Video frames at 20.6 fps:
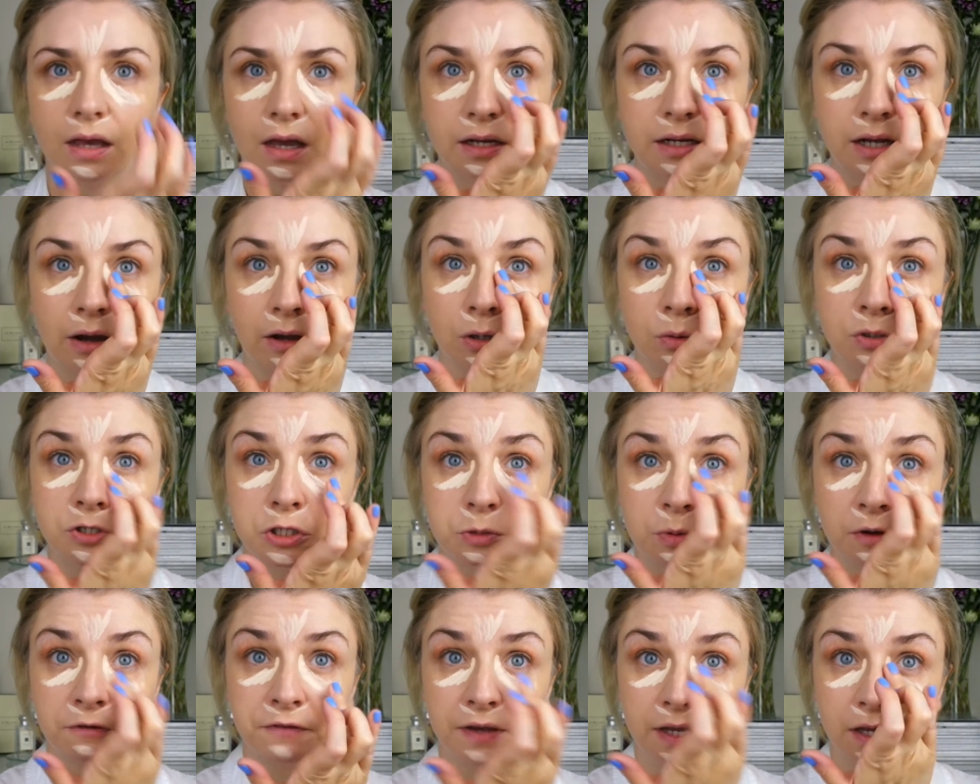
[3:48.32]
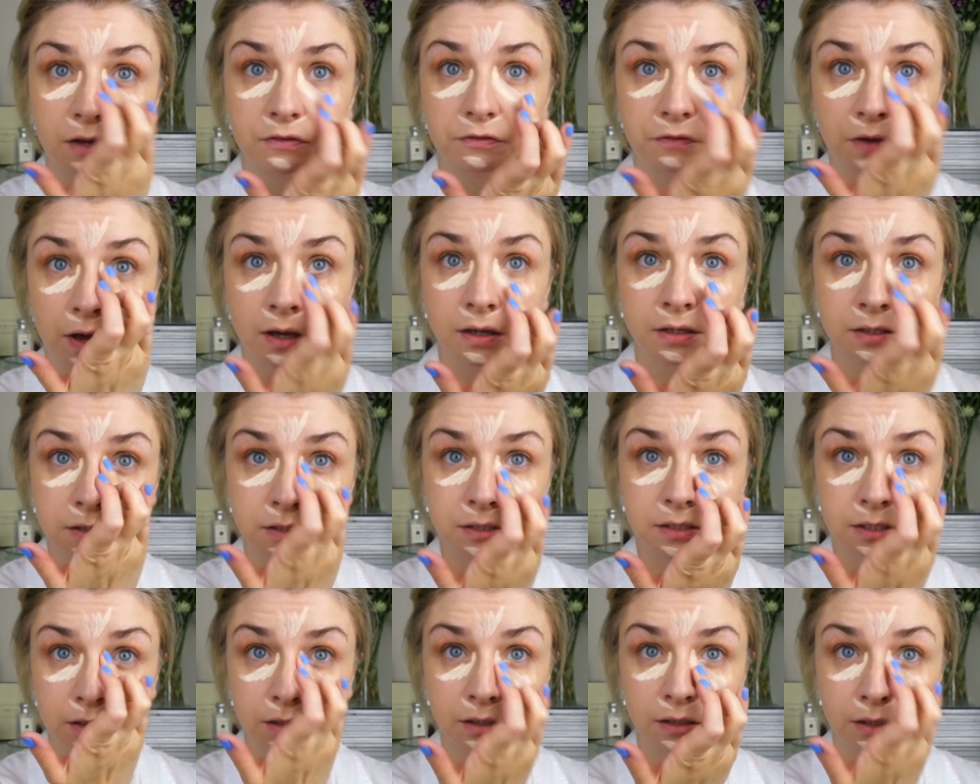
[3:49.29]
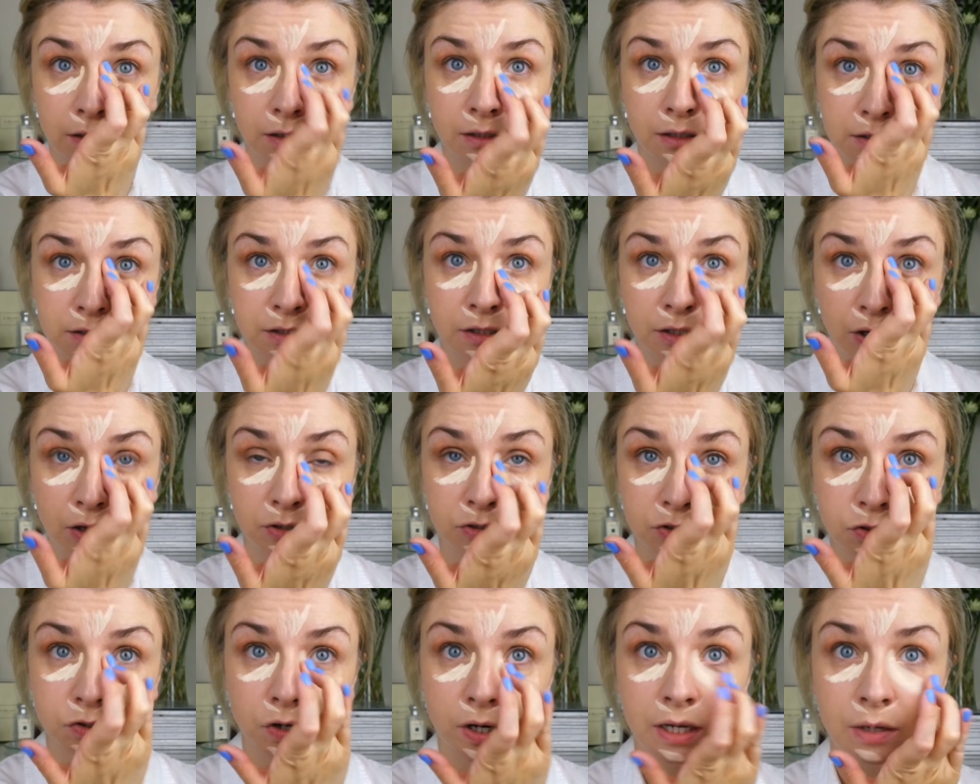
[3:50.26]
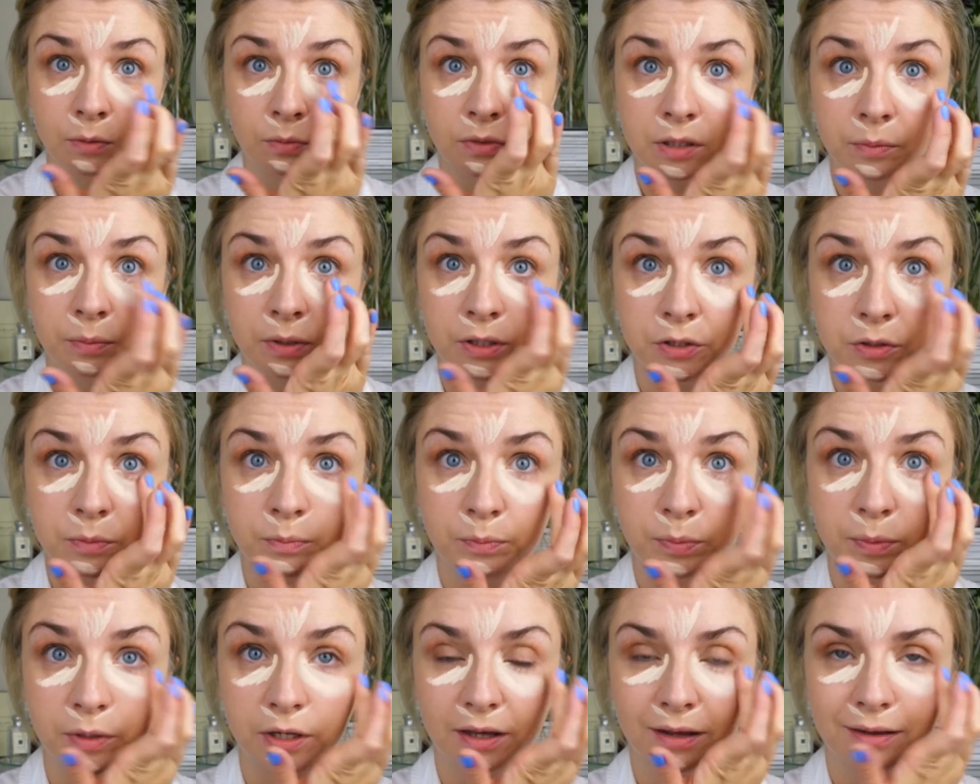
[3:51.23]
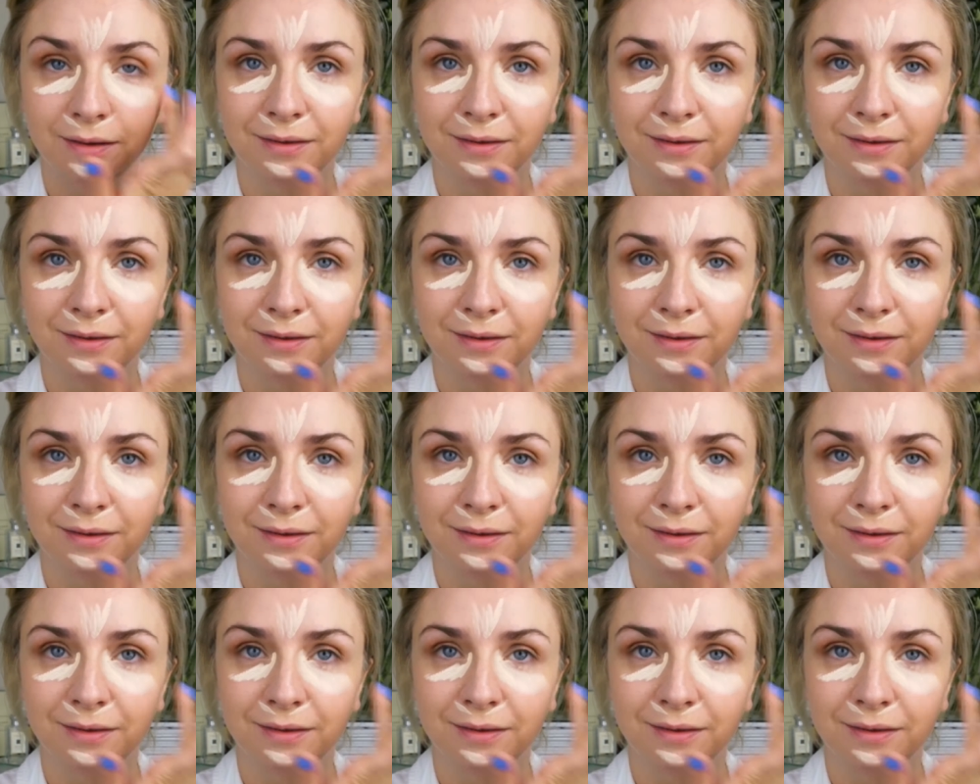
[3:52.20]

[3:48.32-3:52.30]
Now I always use my finger first, so they're going straight in with the beauty